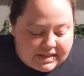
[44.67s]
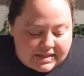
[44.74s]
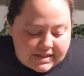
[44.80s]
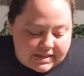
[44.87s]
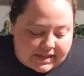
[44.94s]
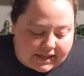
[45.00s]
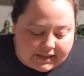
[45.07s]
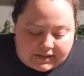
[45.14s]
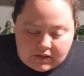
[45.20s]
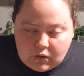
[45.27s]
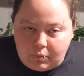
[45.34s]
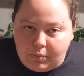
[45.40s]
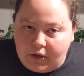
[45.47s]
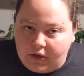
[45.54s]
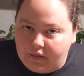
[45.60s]
It's like a
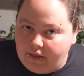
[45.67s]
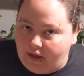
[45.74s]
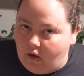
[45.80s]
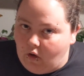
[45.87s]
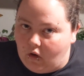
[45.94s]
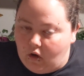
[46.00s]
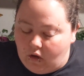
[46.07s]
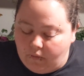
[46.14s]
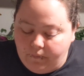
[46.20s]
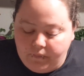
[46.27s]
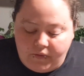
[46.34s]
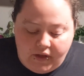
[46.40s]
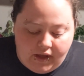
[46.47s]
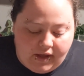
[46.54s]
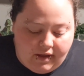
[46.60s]
little birthday haul
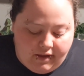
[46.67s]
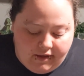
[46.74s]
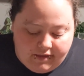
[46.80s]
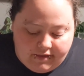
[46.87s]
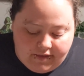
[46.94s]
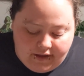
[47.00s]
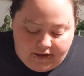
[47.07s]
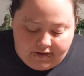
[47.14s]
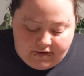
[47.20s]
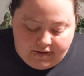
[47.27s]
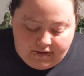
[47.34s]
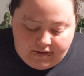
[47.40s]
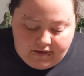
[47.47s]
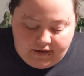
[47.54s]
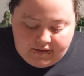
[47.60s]
that
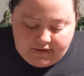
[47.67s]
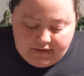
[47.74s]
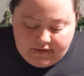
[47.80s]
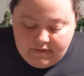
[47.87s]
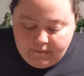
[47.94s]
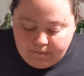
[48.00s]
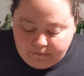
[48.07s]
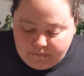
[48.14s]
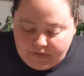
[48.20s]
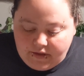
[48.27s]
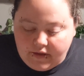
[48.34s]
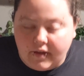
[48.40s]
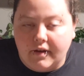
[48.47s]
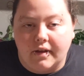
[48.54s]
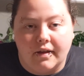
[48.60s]
I did,
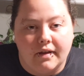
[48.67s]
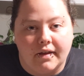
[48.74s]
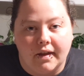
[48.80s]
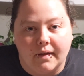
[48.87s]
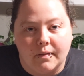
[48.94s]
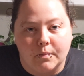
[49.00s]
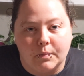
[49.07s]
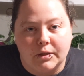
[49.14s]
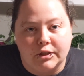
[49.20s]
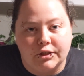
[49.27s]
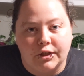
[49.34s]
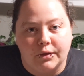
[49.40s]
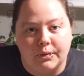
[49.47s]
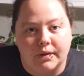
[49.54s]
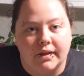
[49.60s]
and yeah, I'm going to
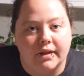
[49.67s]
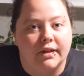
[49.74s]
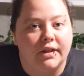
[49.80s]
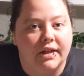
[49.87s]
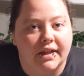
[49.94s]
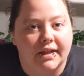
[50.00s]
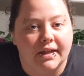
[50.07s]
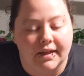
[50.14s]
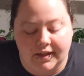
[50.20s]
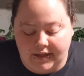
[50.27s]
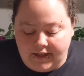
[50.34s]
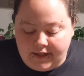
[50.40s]
show you what they look like.